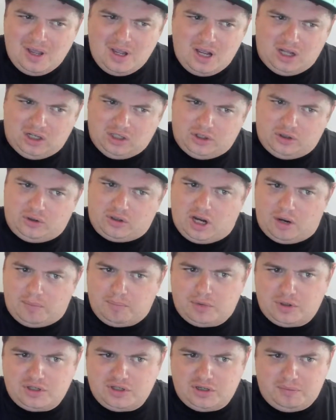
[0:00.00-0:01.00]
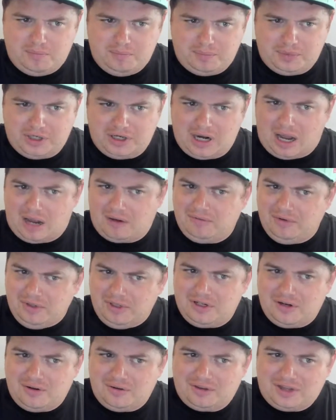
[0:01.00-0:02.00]
a little cumbersome, but I
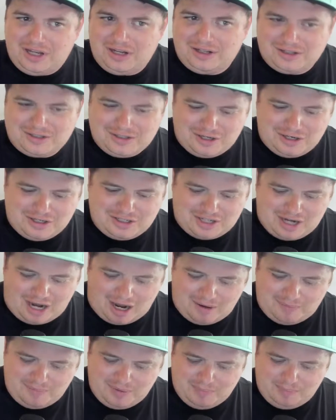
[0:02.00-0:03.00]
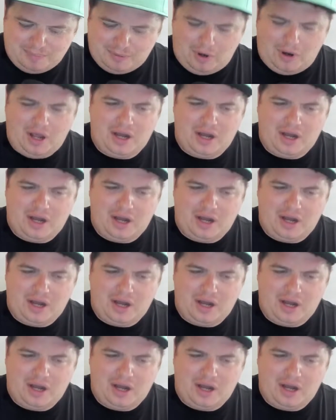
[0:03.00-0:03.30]
really don't think it's going to stop people.